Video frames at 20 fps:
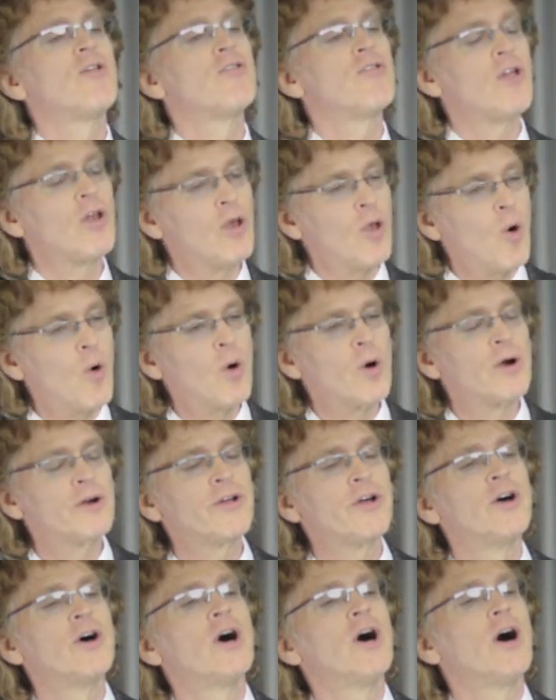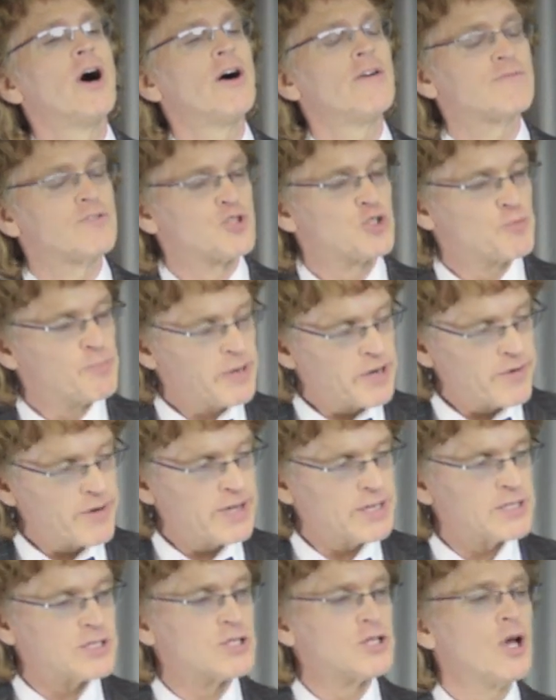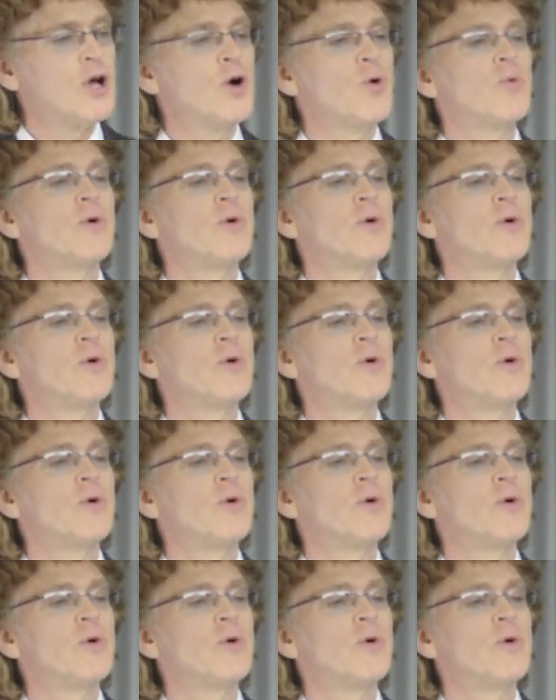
the Lord of spirits